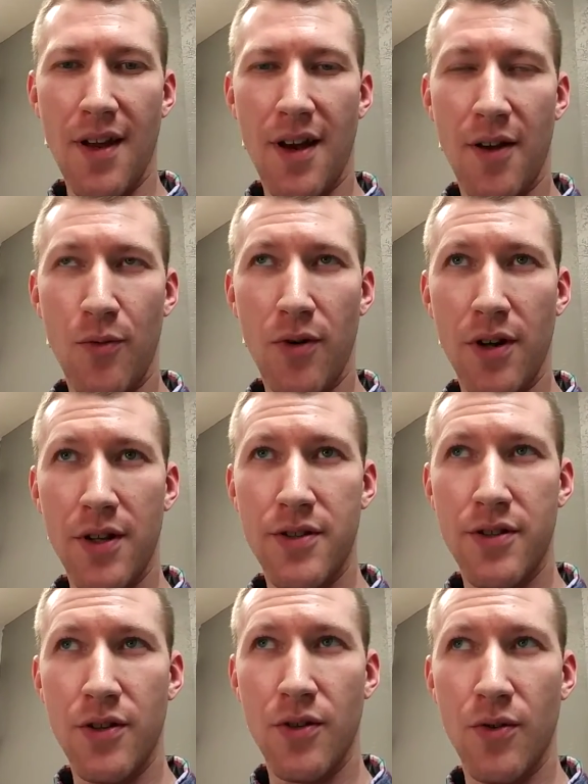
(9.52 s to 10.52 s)
I wanted
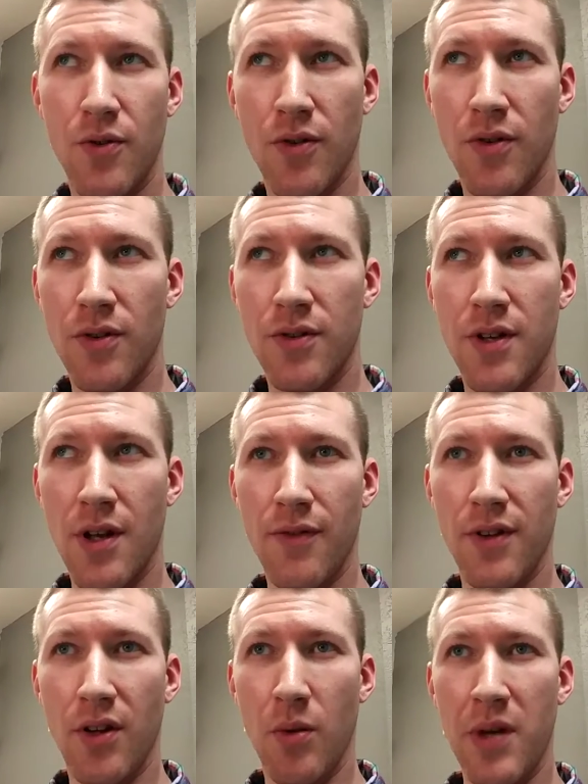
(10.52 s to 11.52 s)
to delve a
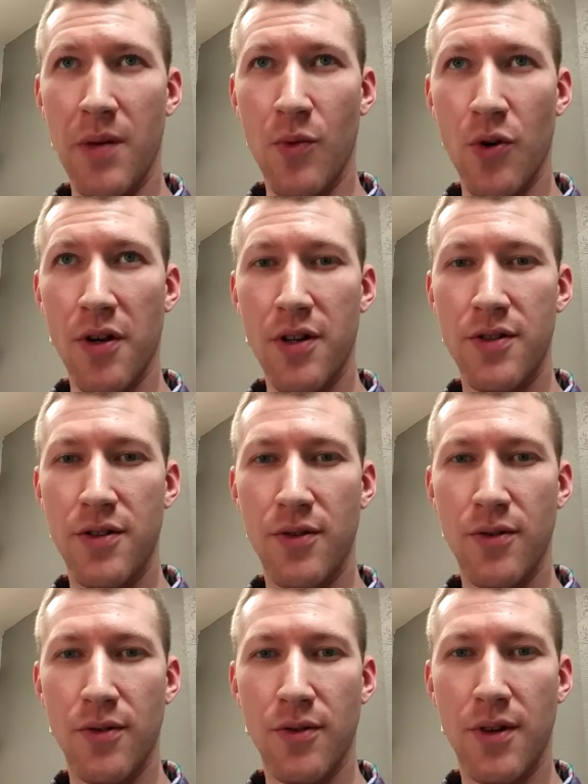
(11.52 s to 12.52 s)
little bit more
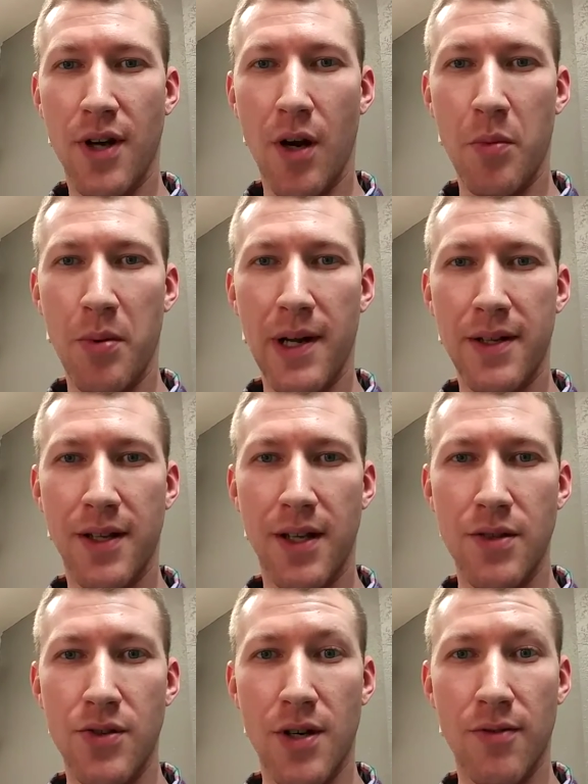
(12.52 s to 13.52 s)
into chiropractic
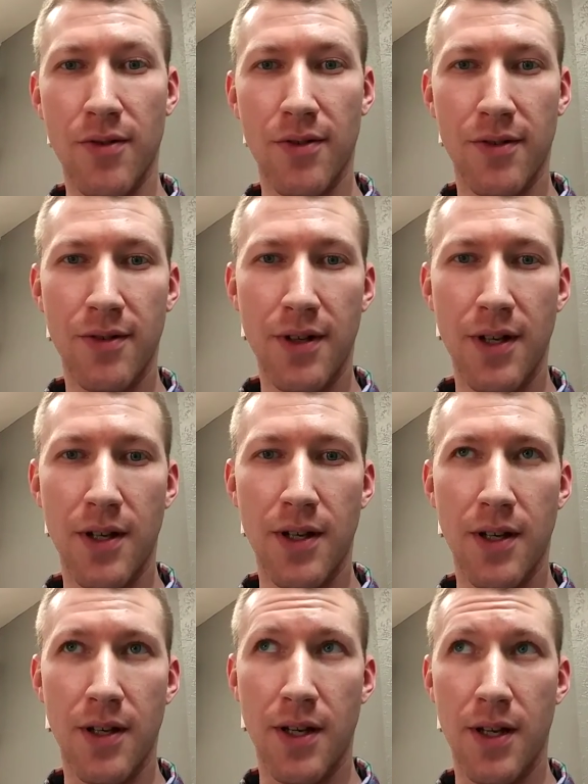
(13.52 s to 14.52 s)
in general
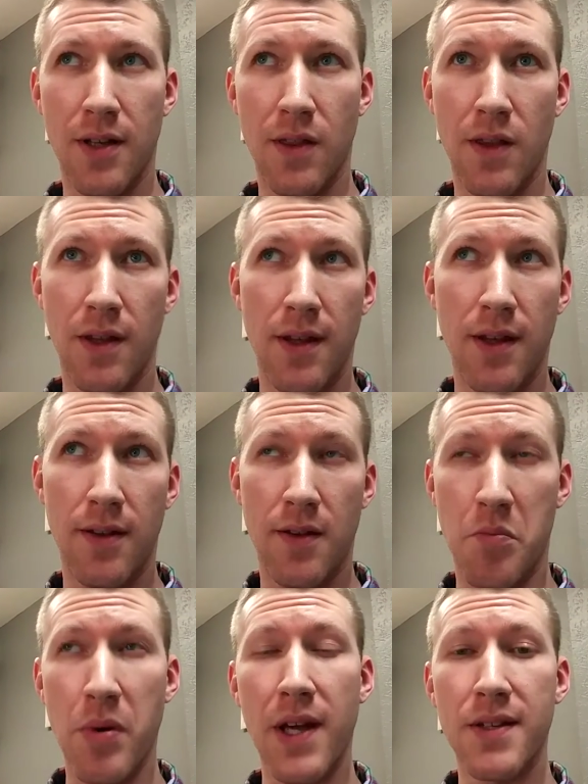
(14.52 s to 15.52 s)
and the
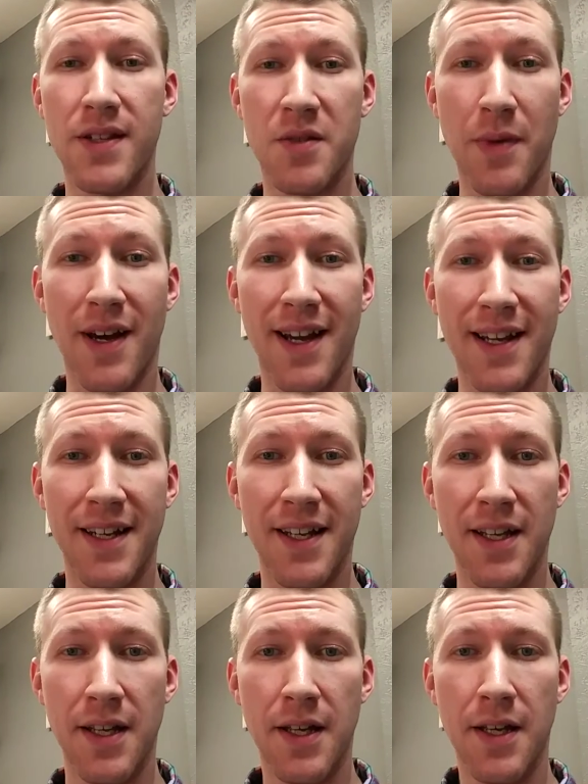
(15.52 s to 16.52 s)
basis behind
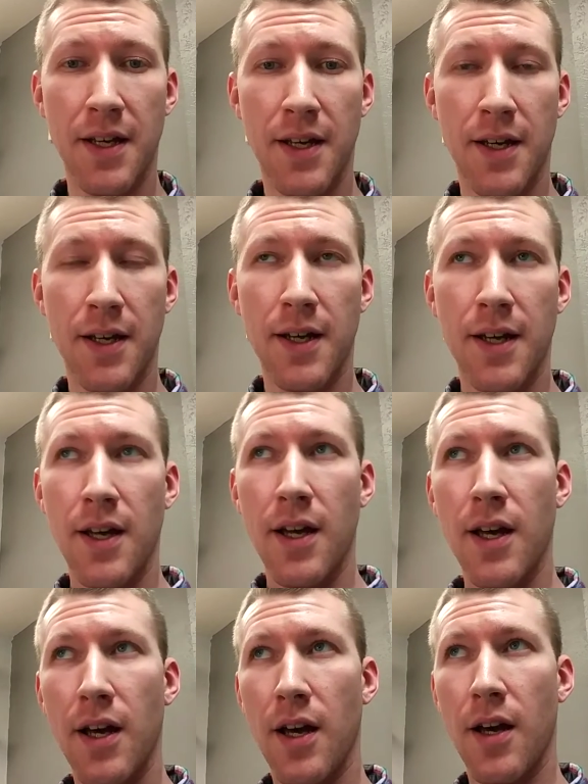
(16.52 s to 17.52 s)
it,
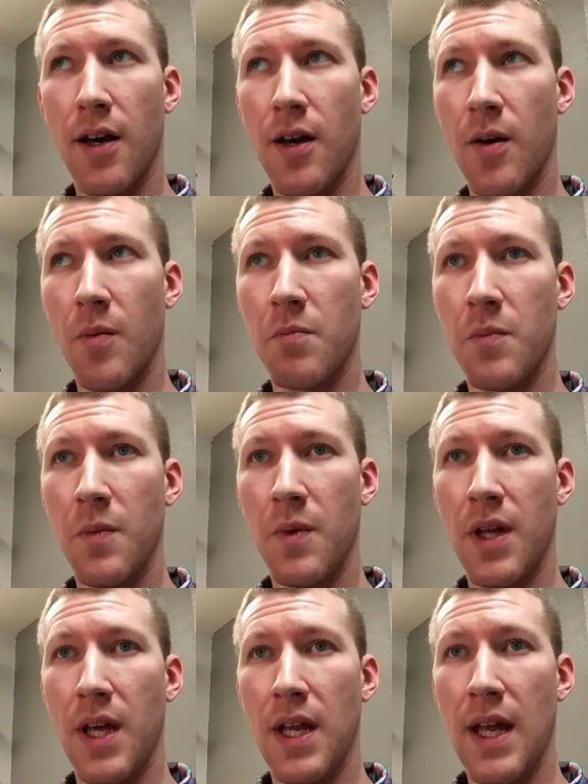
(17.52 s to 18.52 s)

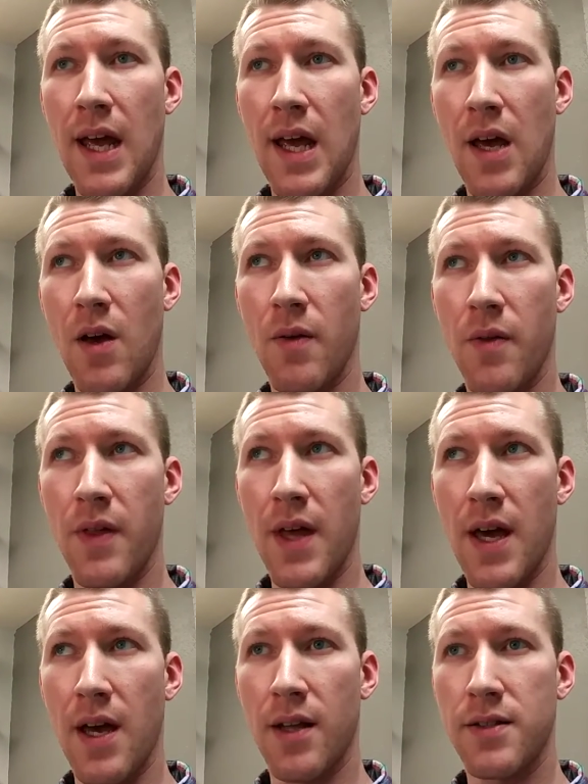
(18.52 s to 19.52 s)
and how
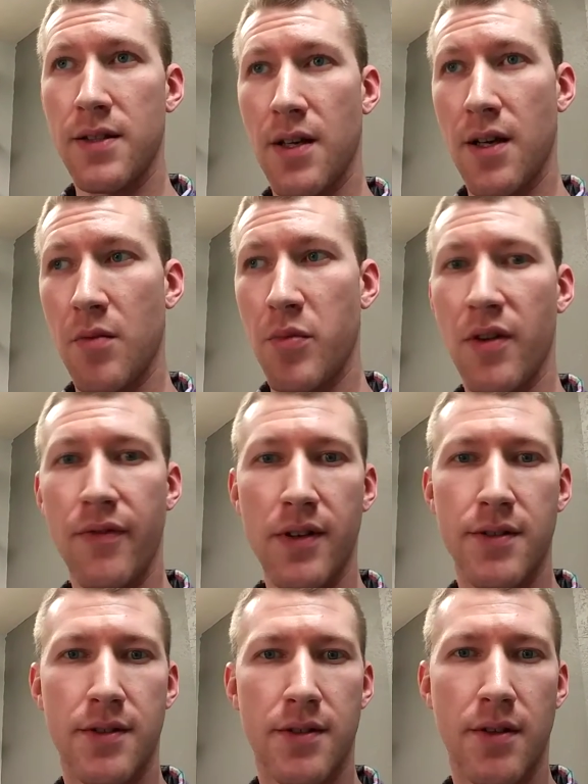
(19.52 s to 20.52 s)
that
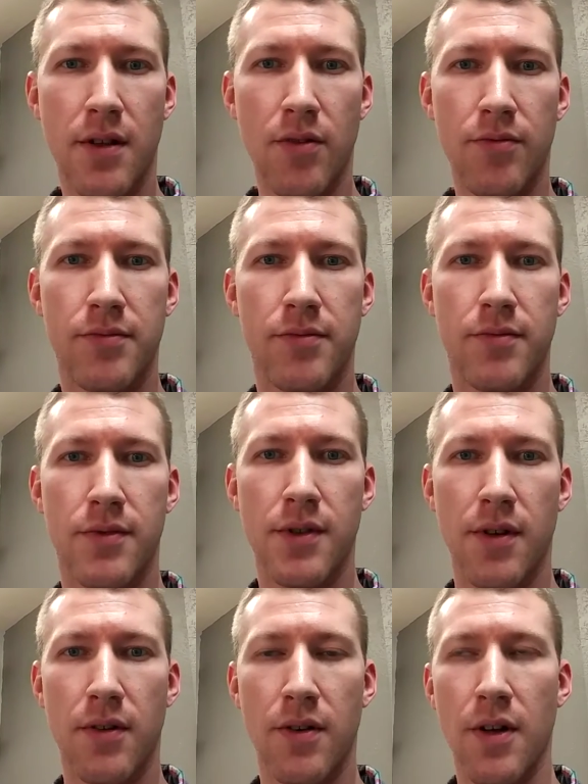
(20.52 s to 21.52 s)
benefits you.
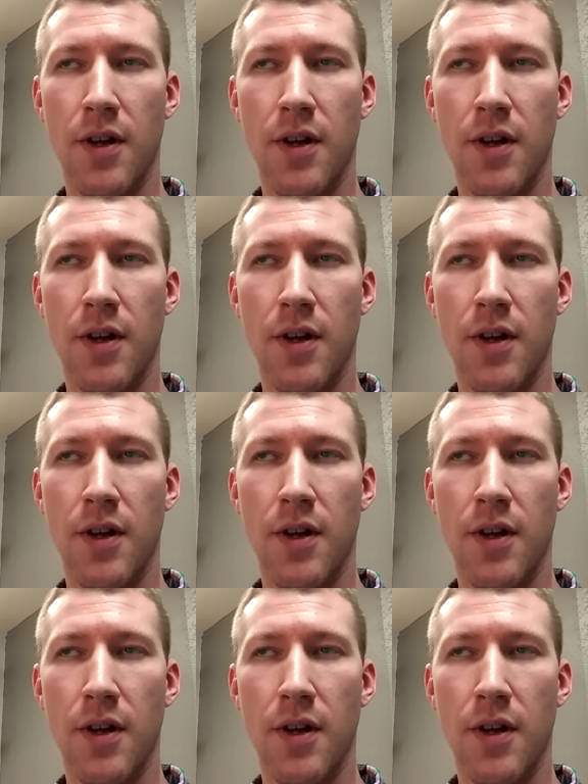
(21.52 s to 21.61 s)
So,